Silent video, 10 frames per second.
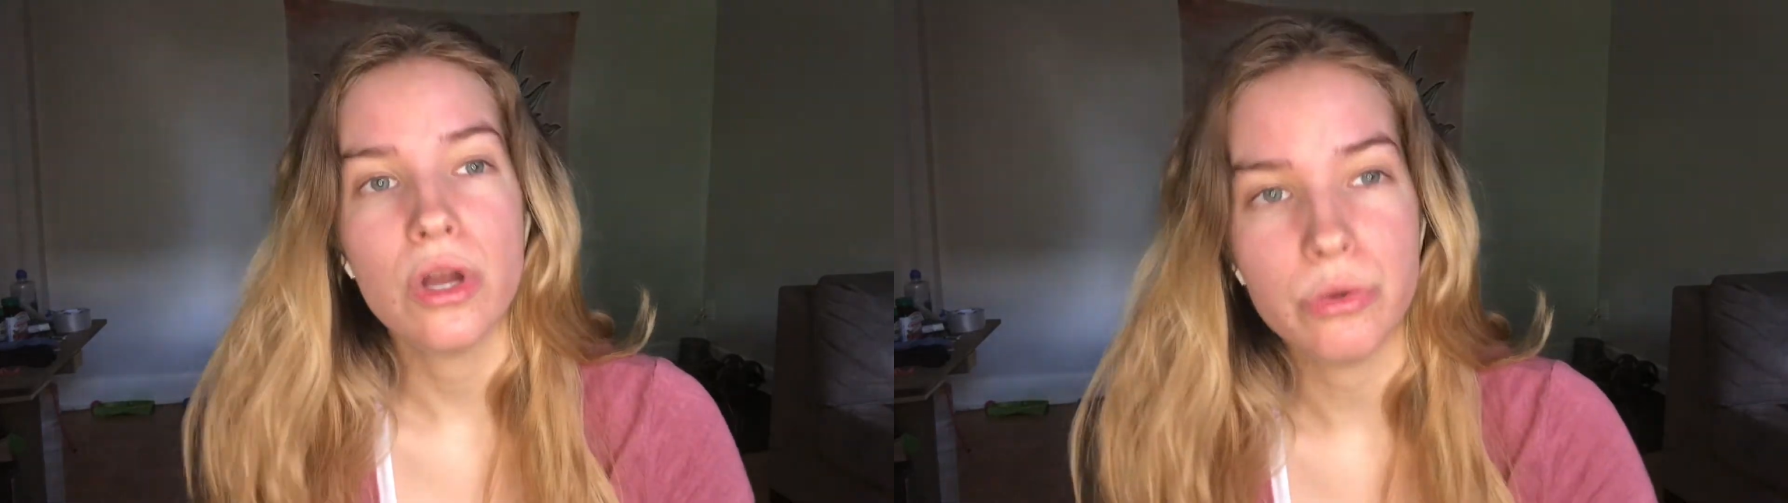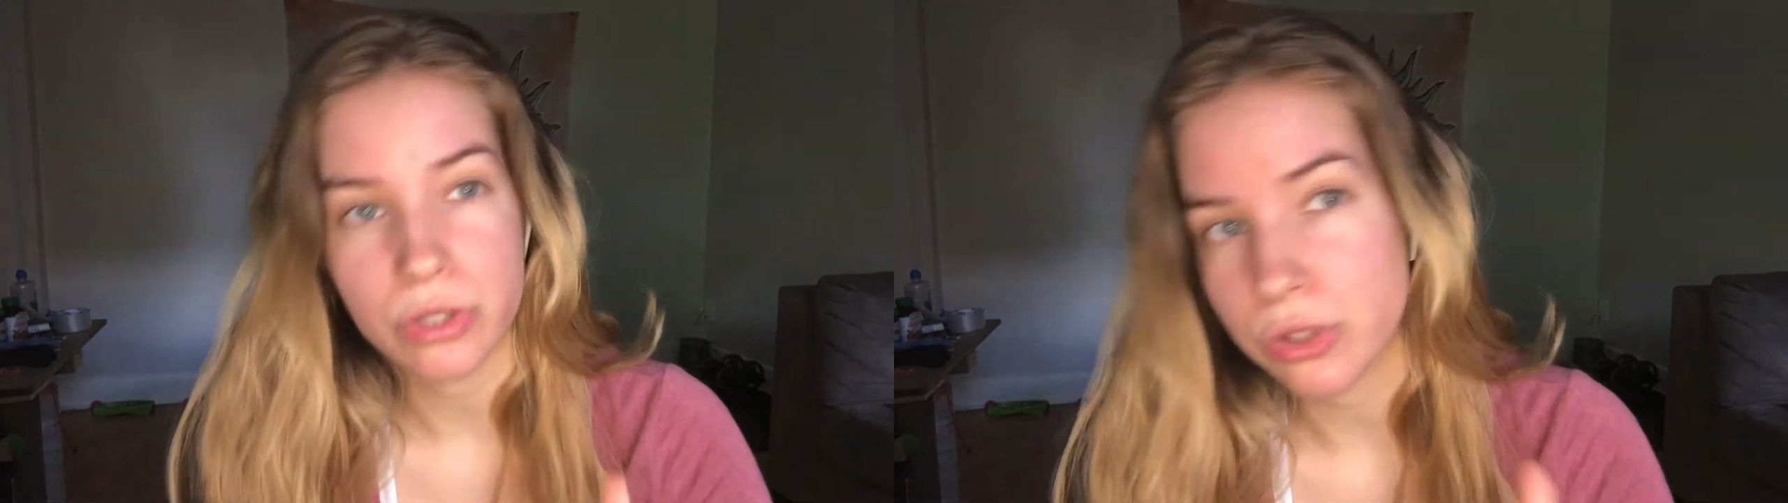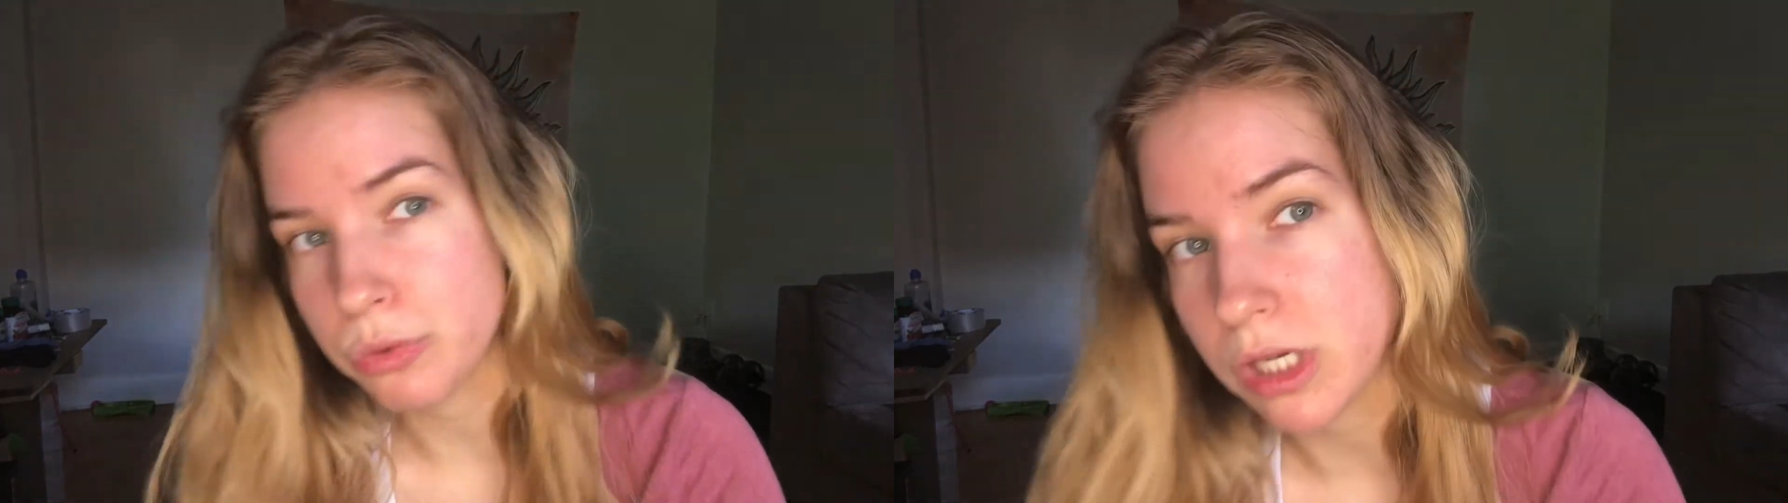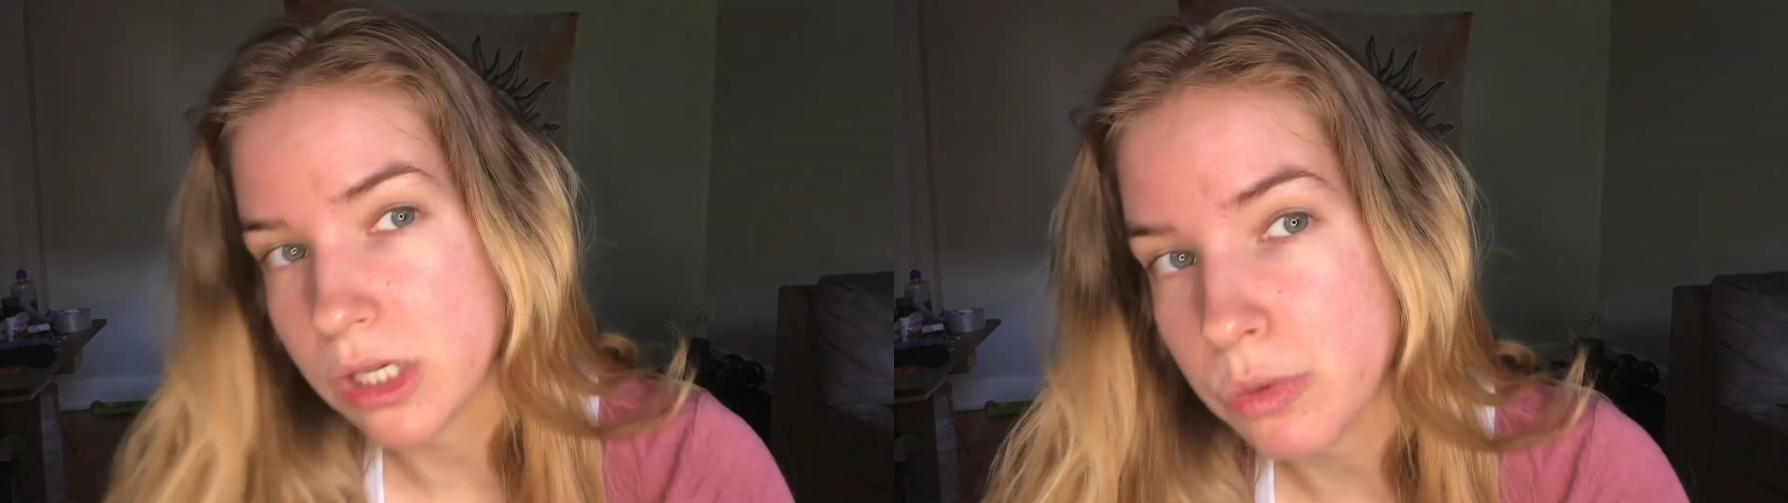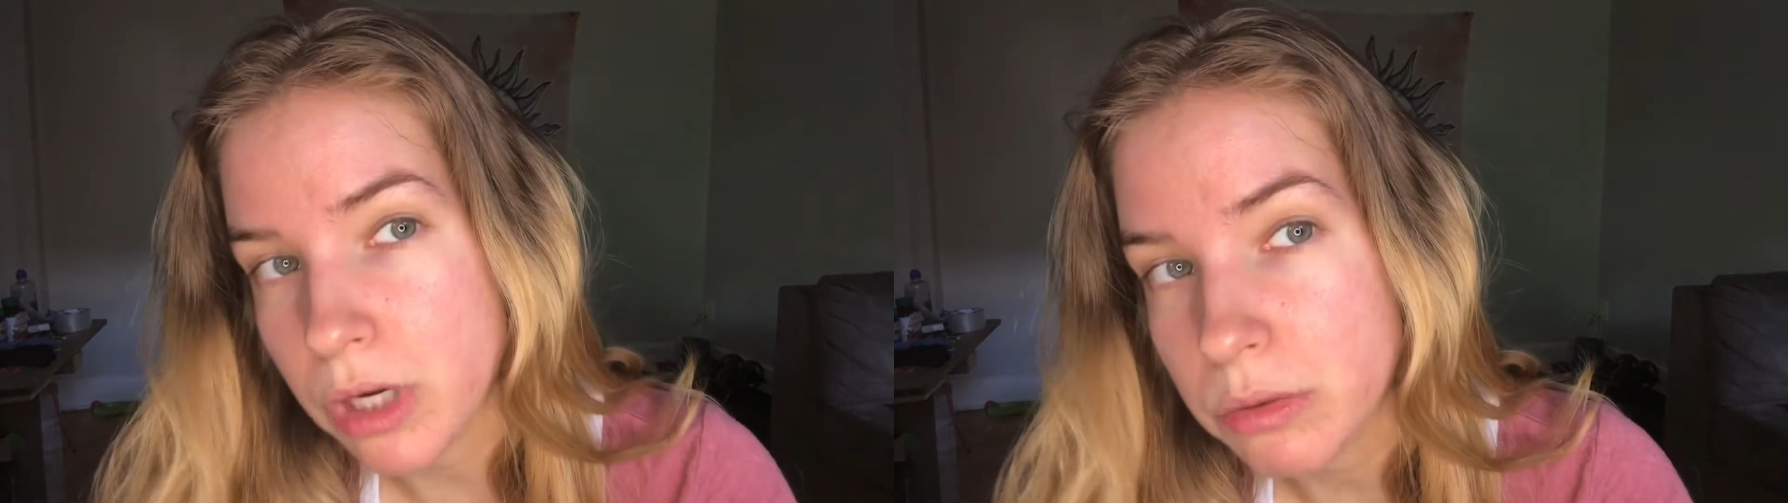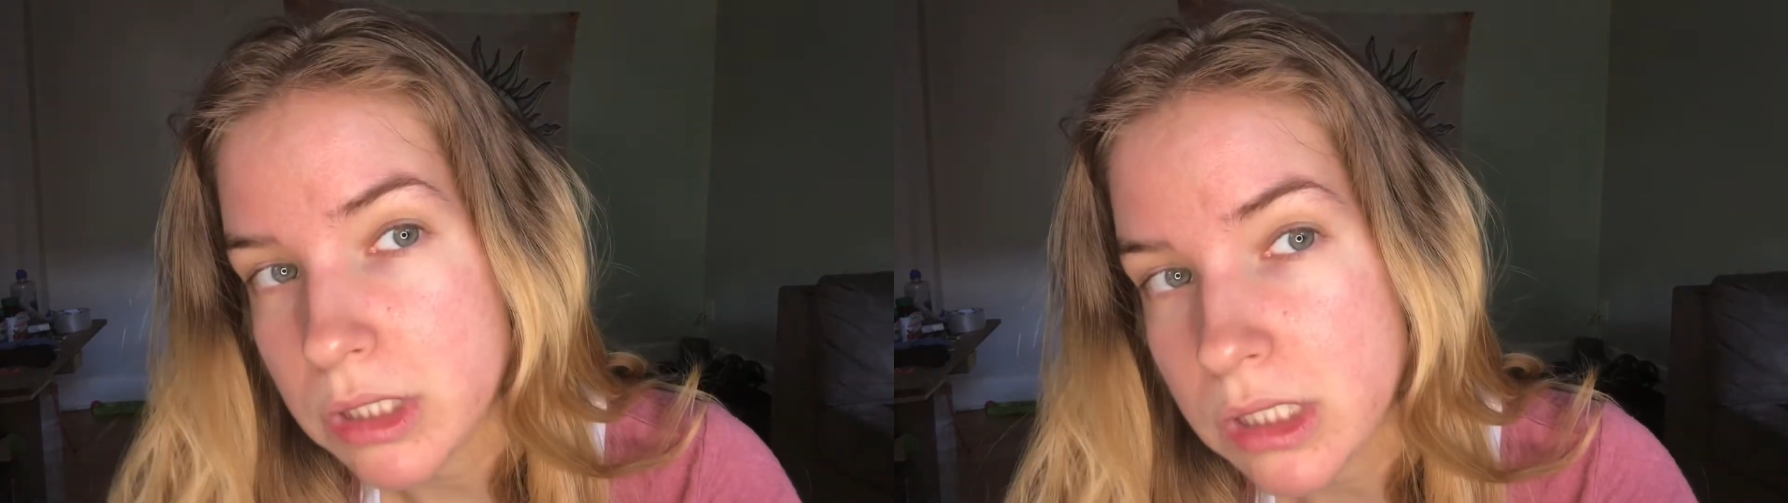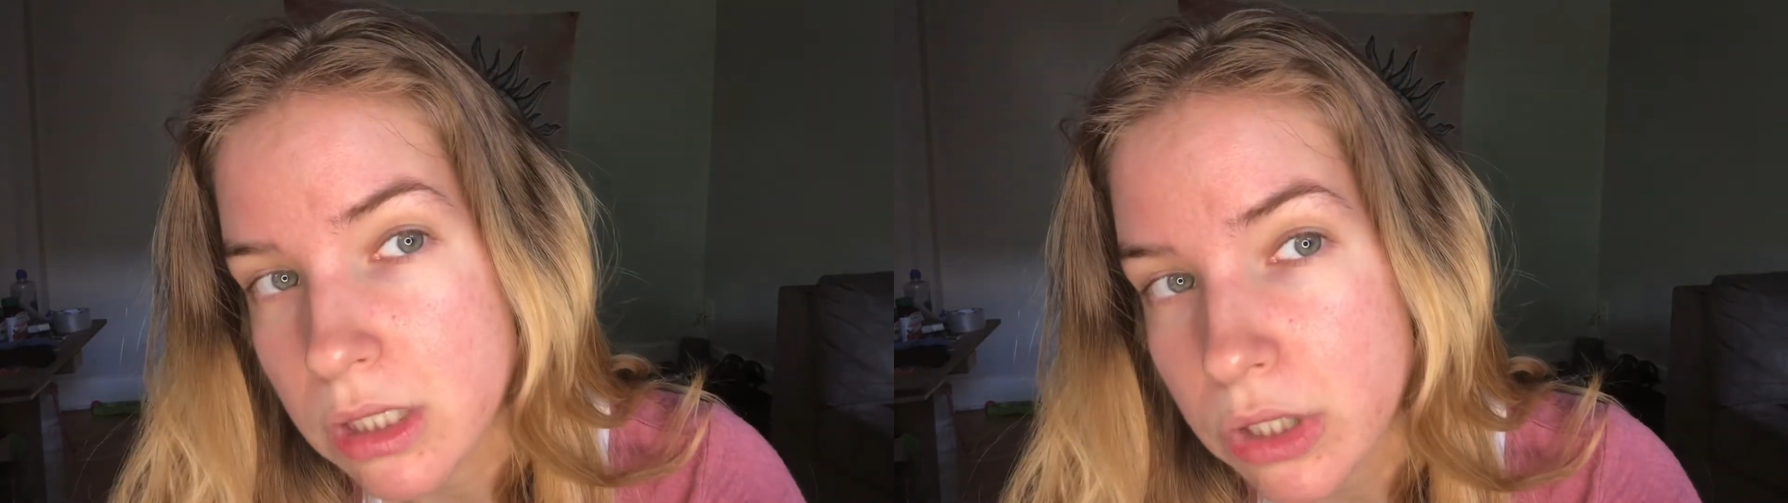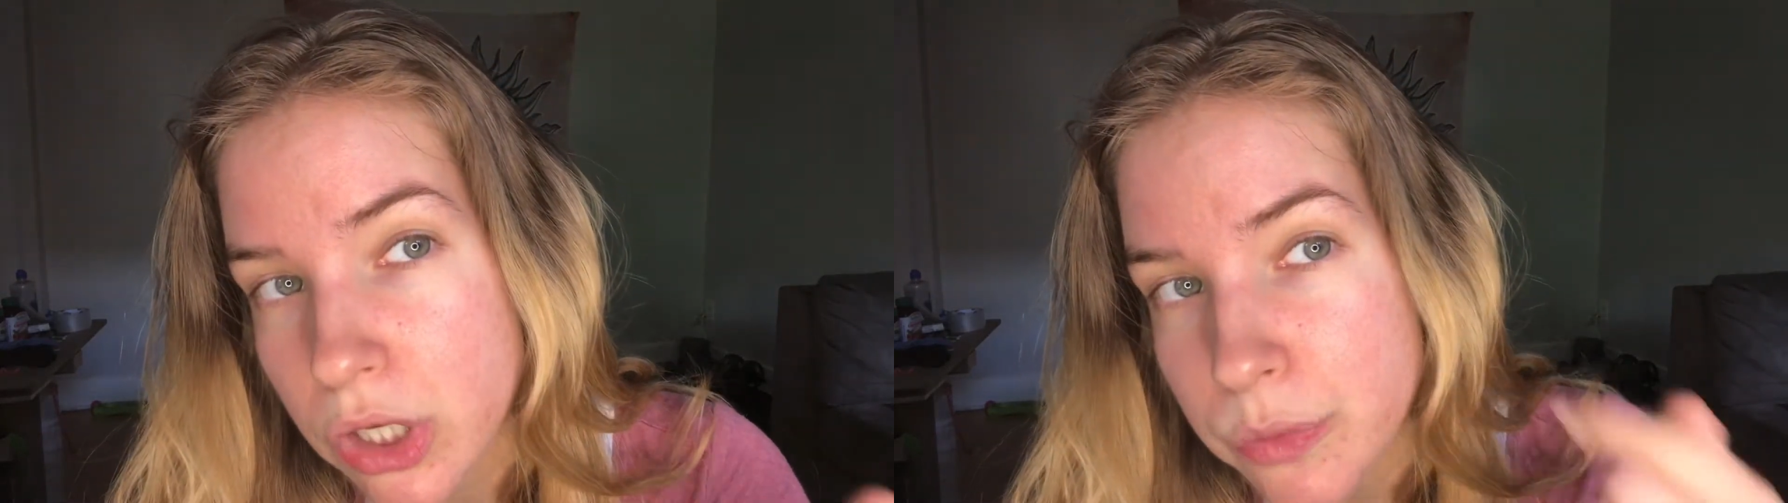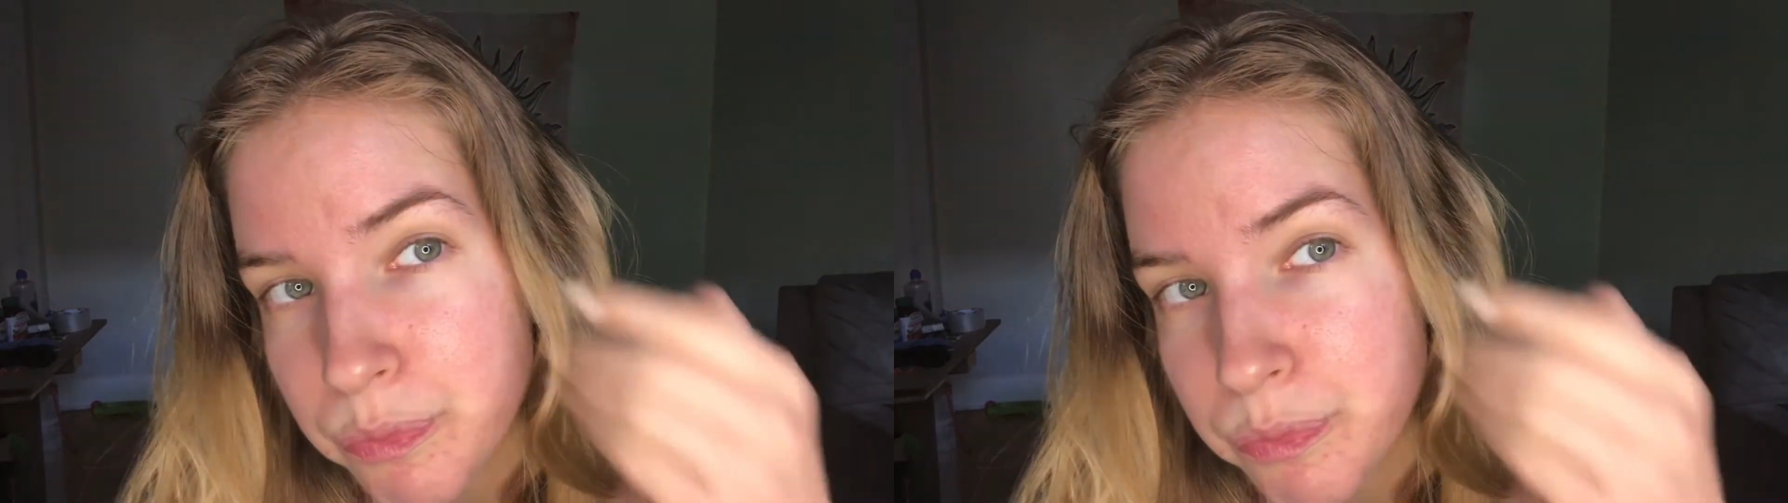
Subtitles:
which is what I did when I was younger.